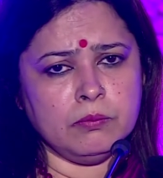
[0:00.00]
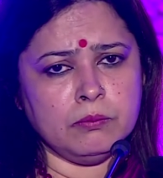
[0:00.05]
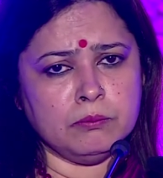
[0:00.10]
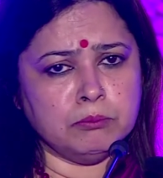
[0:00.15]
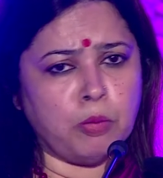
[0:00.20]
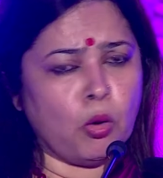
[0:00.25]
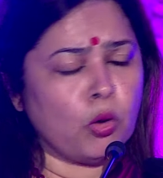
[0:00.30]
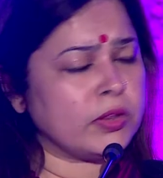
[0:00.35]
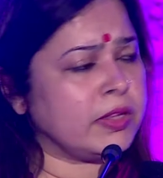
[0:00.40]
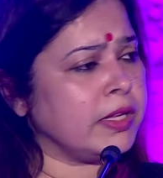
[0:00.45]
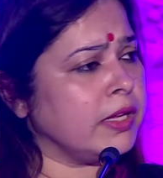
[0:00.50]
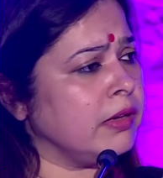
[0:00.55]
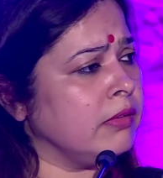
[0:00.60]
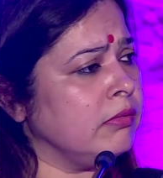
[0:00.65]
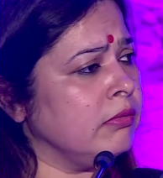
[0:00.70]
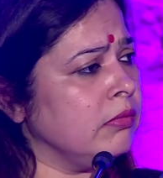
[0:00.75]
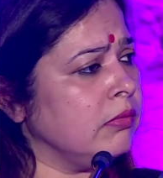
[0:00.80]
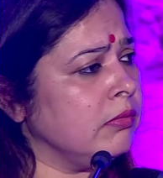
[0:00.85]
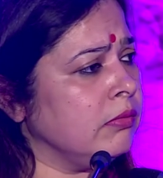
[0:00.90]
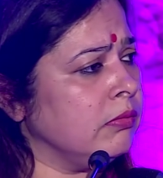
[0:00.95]
Both
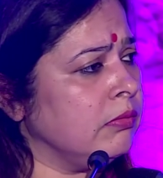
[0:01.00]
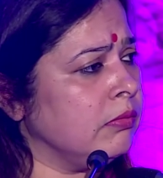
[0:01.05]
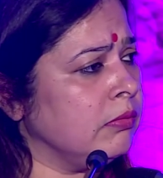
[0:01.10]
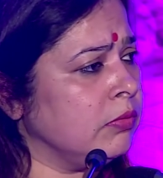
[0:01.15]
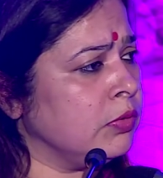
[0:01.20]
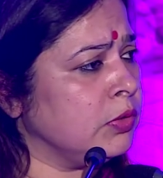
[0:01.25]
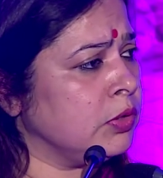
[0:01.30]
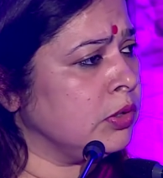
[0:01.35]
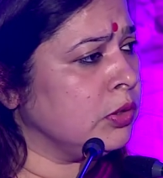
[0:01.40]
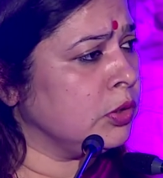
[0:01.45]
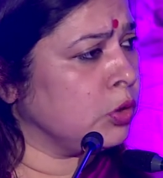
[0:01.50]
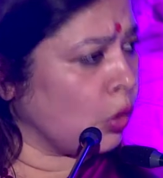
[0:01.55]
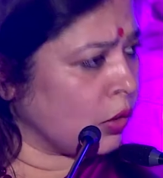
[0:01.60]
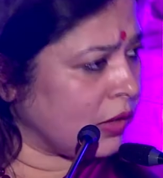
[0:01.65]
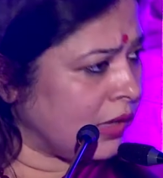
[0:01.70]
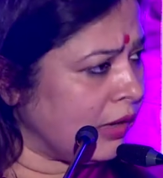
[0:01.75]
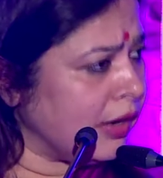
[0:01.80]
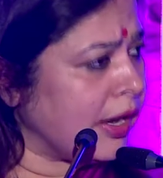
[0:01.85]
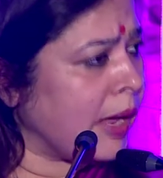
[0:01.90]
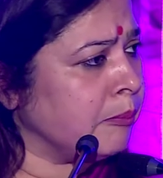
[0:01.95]
in
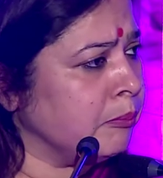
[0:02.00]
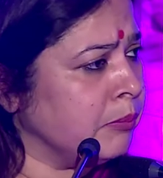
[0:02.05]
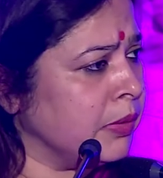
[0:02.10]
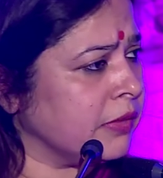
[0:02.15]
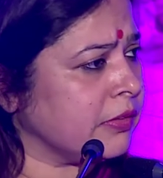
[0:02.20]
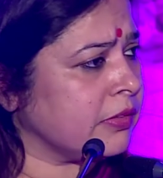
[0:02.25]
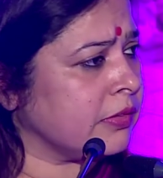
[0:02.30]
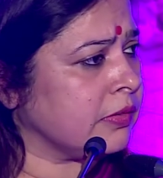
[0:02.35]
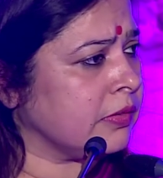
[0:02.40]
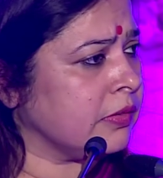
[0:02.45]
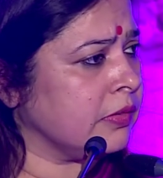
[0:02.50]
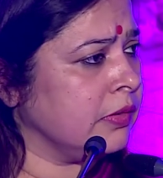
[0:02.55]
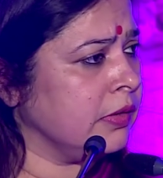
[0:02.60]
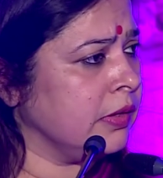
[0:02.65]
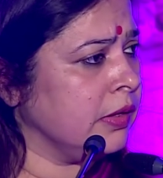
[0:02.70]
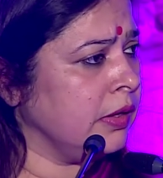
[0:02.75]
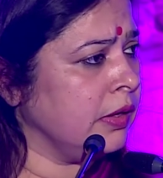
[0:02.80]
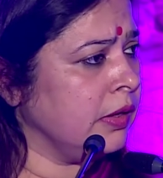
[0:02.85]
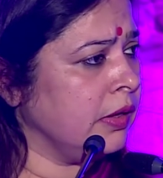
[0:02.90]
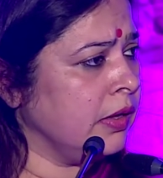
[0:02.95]
total numbers
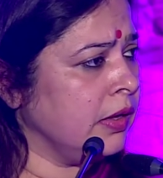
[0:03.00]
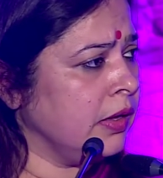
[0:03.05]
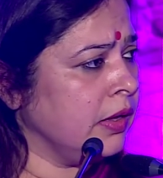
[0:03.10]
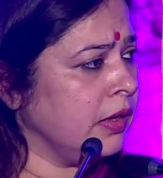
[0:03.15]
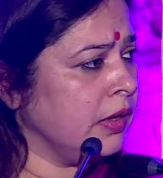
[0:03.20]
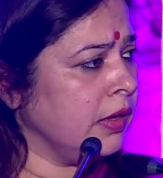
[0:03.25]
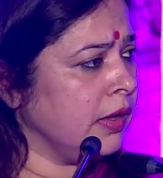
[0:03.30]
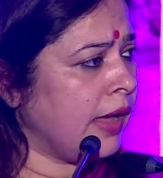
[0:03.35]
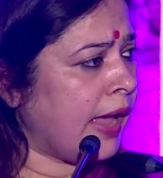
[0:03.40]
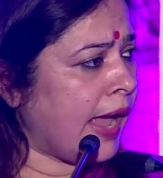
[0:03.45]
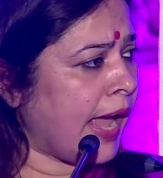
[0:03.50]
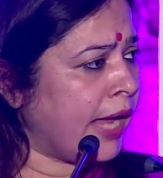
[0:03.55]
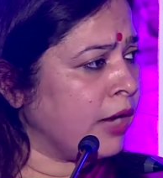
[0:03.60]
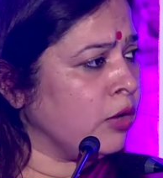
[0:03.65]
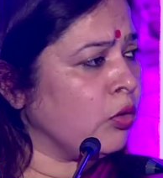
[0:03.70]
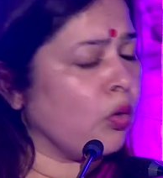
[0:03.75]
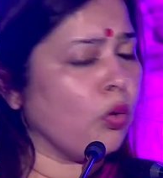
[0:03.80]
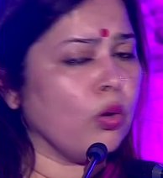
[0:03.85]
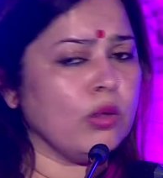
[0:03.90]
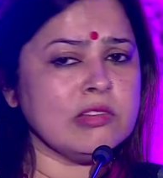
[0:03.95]

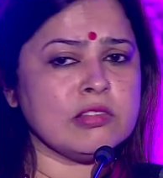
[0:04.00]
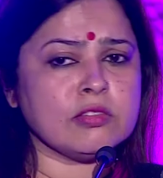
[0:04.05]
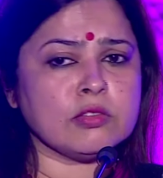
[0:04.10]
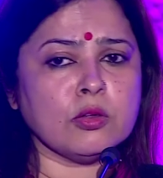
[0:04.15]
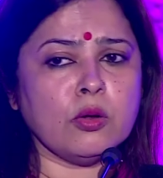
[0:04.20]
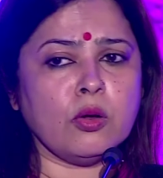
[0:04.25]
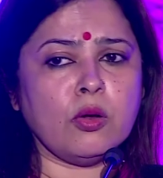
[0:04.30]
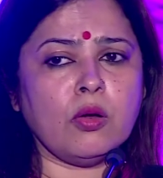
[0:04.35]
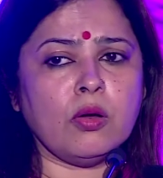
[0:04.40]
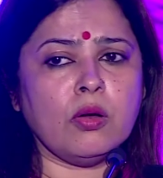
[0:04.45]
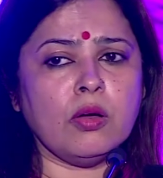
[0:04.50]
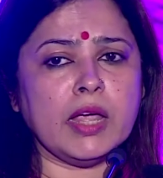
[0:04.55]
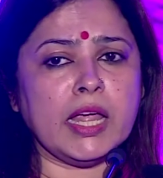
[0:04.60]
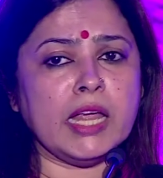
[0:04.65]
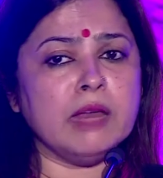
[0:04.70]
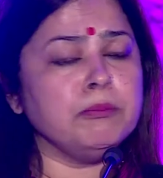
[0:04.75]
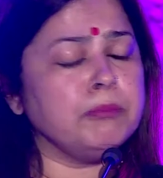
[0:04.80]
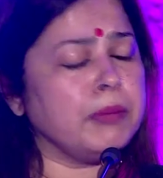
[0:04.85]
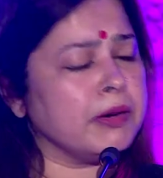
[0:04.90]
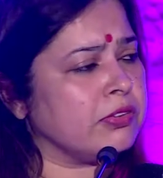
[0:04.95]
and also
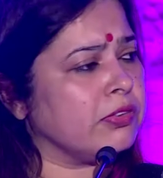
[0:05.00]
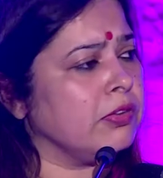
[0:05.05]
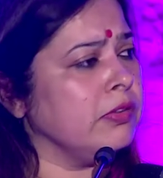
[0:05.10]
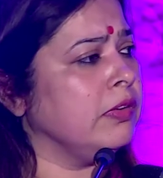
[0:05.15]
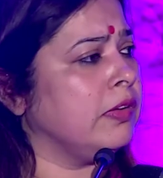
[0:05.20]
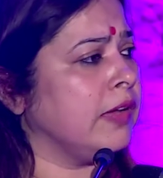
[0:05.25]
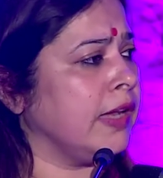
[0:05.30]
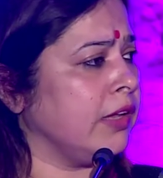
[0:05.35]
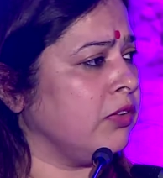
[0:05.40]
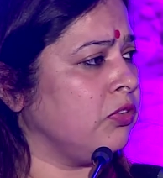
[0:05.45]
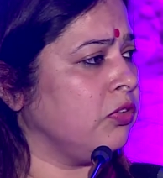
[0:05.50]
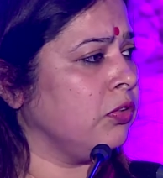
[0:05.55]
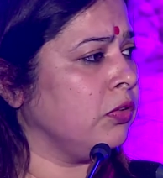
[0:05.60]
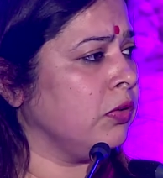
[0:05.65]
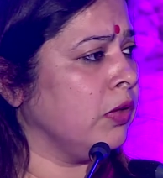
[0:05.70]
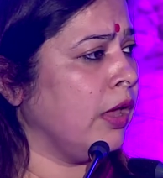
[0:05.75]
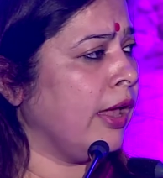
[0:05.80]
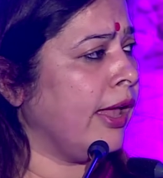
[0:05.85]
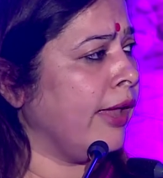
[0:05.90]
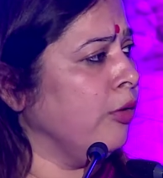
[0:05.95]
in percentage
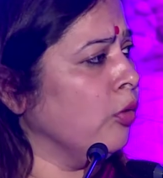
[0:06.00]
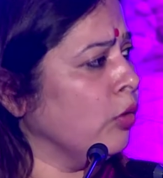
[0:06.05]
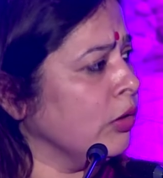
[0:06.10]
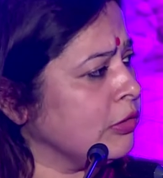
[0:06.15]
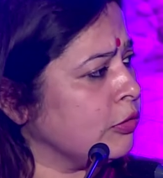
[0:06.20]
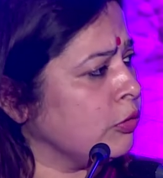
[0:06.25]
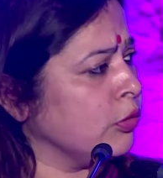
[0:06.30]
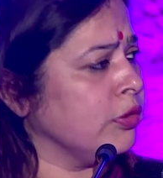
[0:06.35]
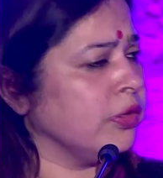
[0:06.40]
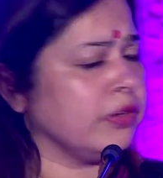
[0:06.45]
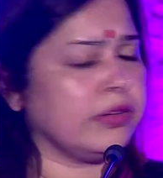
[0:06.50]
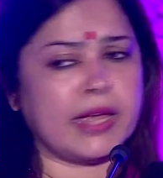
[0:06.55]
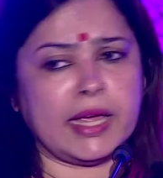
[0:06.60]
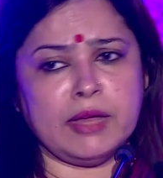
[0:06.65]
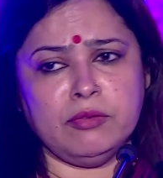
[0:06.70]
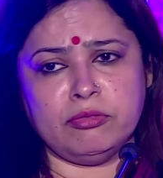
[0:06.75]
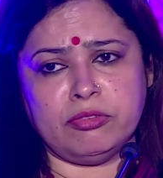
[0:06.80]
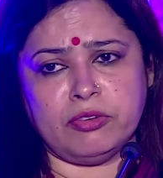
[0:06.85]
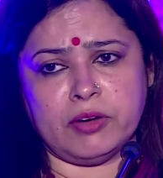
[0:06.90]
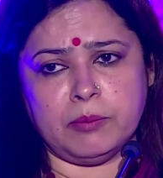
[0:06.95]
and also the
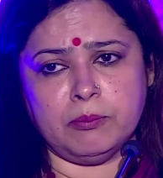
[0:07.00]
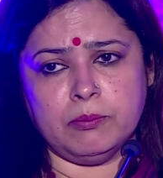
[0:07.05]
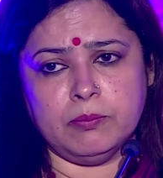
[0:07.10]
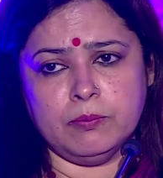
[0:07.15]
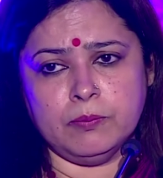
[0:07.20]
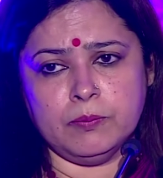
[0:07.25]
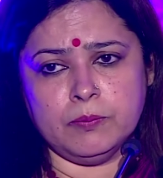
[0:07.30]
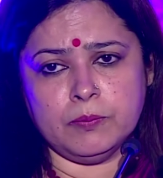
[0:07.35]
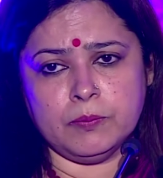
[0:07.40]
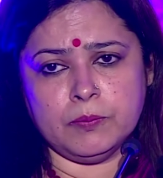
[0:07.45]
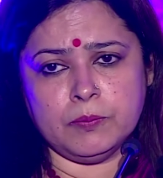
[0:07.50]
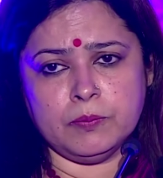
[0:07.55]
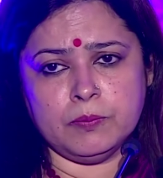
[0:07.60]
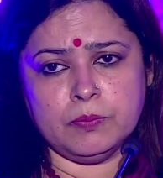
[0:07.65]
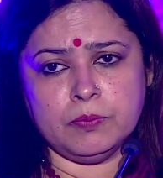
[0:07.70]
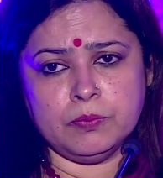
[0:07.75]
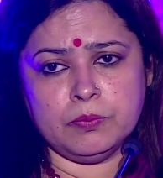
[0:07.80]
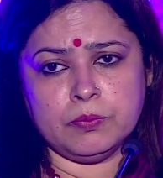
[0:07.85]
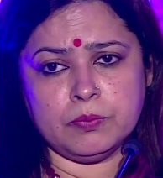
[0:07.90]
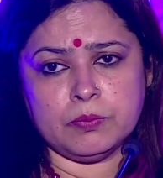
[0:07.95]
time frame.
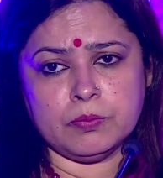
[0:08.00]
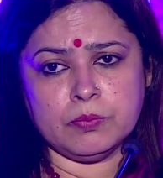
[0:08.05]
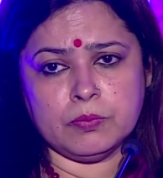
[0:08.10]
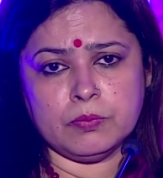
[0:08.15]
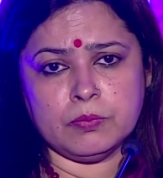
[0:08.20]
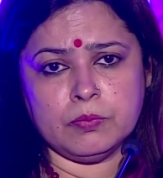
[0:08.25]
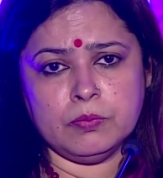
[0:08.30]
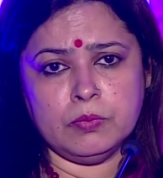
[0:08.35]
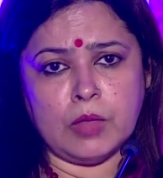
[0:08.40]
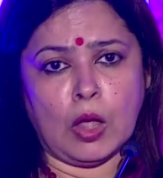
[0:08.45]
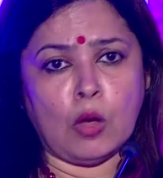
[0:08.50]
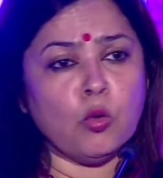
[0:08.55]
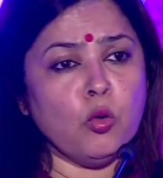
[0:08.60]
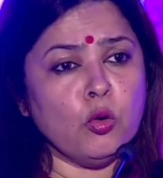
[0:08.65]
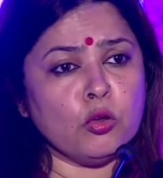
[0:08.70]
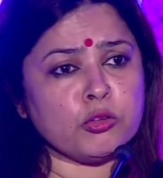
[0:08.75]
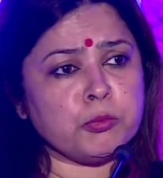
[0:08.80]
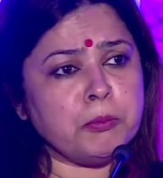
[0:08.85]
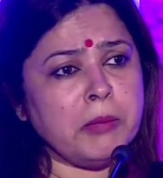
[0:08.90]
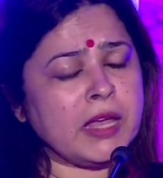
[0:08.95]
Now,
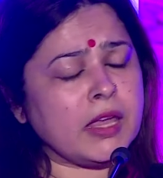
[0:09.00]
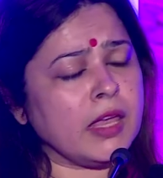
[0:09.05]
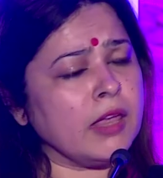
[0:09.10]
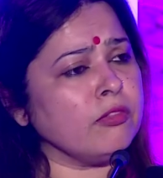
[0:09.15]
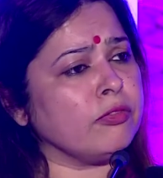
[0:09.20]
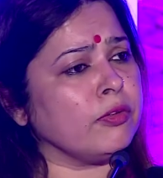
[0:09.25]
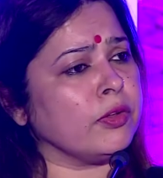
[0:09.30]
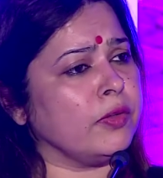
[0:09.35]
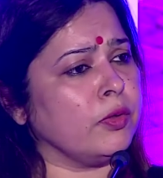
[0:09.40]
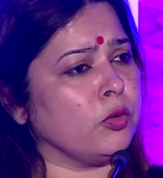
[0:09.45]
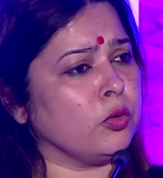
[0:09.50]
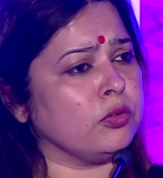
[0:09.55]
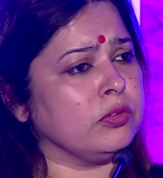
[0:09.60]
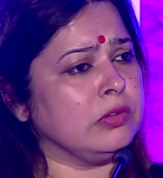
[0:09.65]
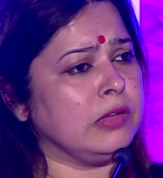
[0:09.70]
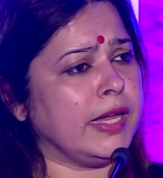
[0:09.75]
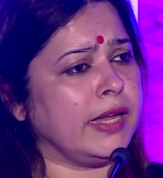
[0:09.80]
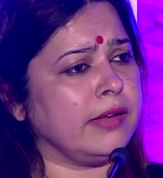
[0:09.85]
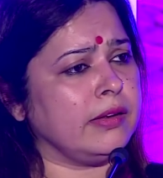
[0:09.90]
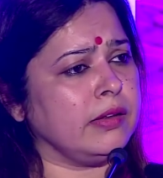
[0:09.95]
who's speaking for those
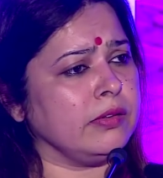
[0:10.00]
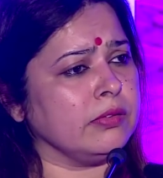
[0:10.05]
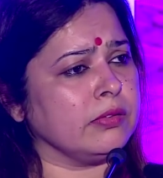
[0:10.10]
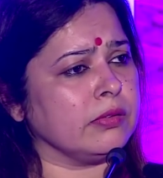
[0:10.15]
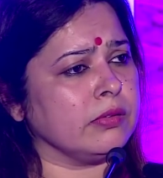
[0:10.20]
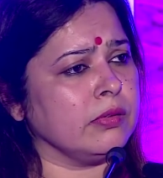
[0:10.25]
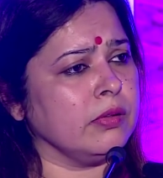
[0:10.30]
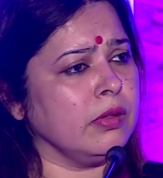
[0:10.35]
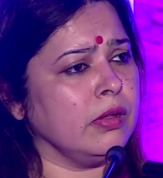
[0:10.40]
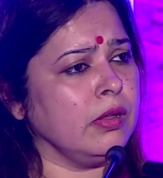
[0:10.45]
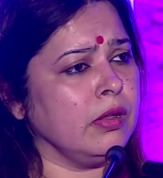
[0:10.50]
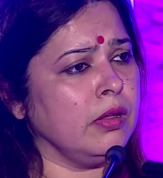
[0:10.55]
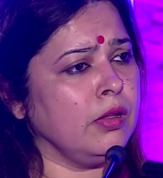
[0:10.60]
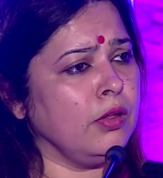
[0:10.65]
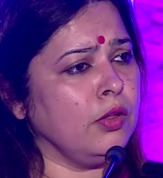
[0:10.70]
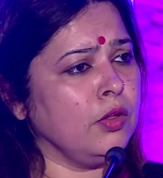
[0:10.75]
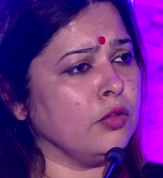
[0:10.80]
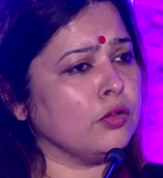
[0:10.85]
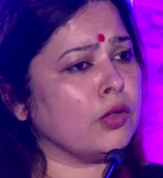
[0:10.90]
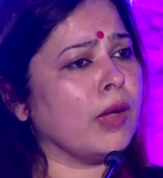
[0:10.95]
ladies?
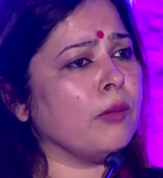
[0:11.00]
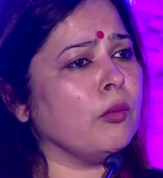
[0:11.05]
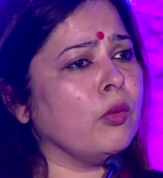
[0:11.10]
So I